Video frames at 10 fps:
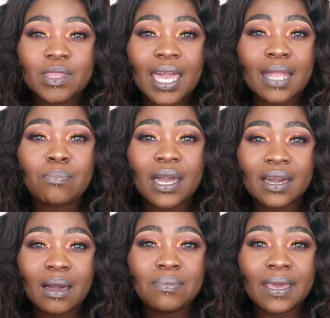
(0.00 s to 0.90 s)
Goodbye,
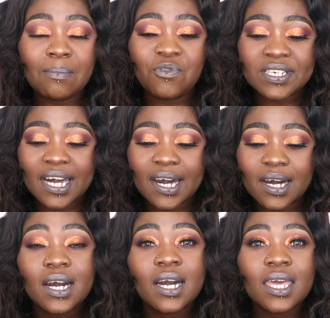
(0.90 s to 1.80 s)
geblieb vandaag.
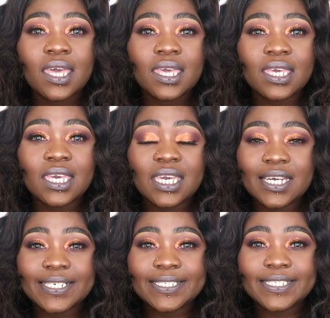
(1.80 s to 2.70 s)

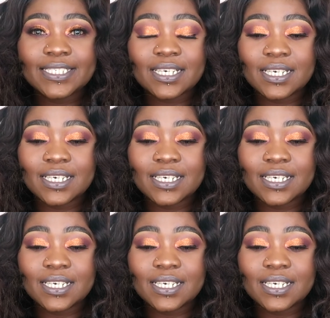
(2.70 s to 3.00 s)
And